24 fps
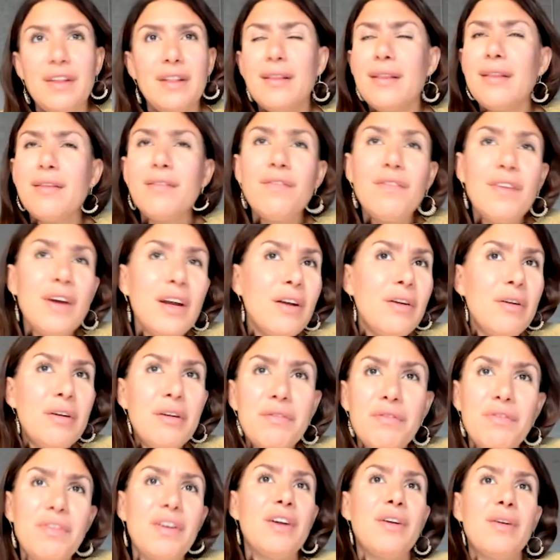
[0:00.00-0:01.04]

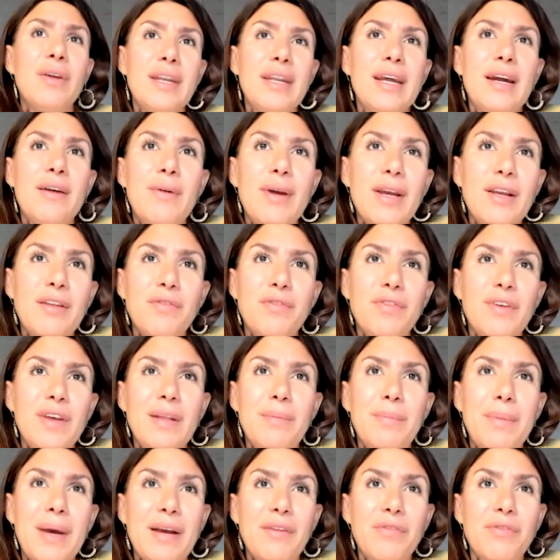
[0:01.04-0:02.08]
very, very direct
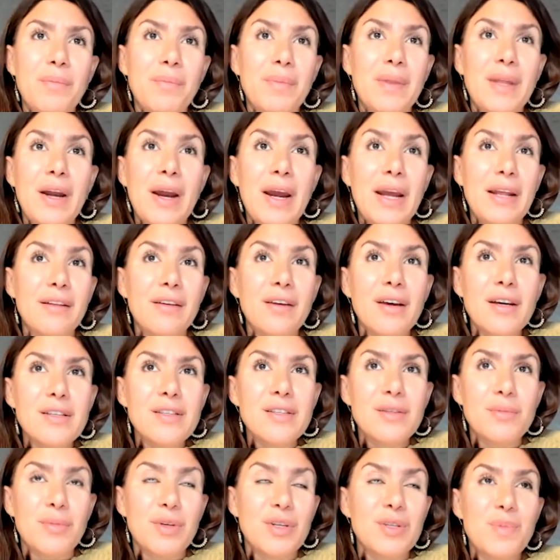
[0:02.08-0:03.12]
feedback from the end
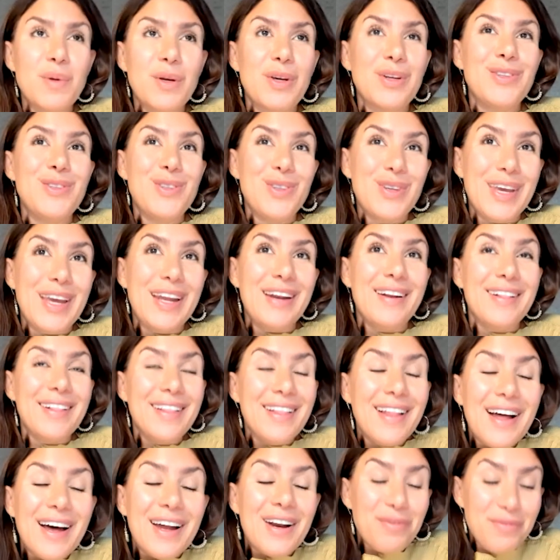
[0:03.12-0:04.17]
customers, because you get a
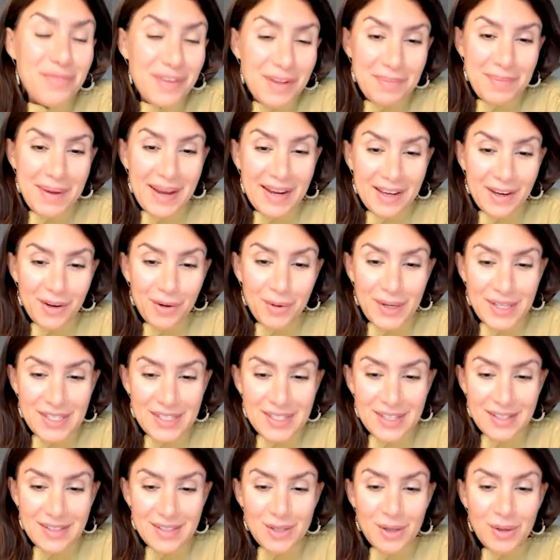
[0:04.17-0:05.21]
lot of feedback and
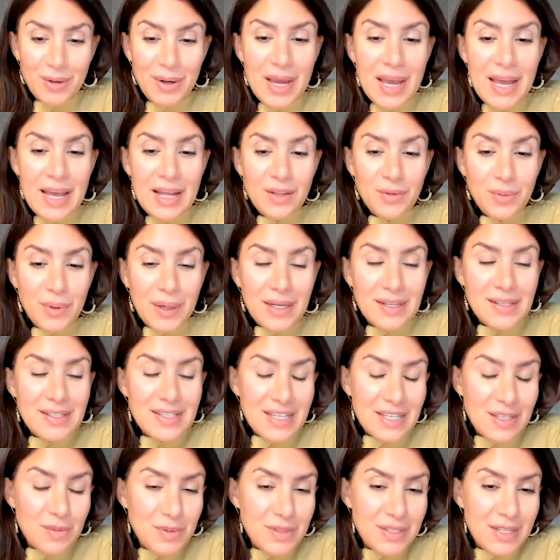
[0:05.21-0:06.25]
questions. So
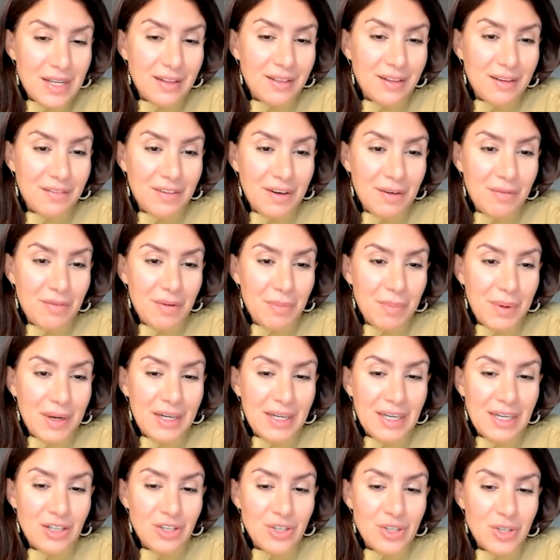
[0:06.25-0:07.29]
26% of
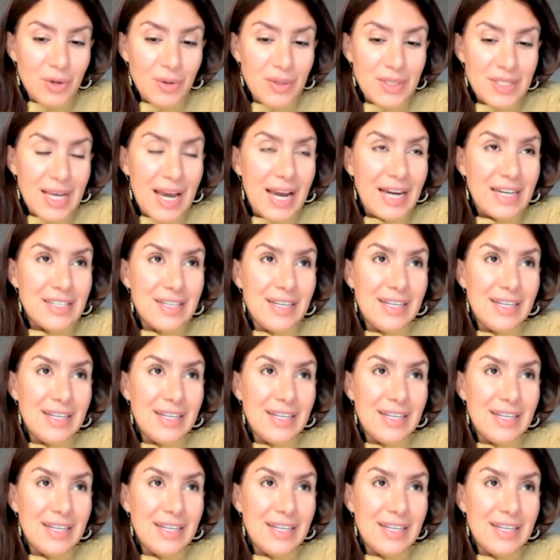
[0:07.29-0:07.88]
everybody in the show is actually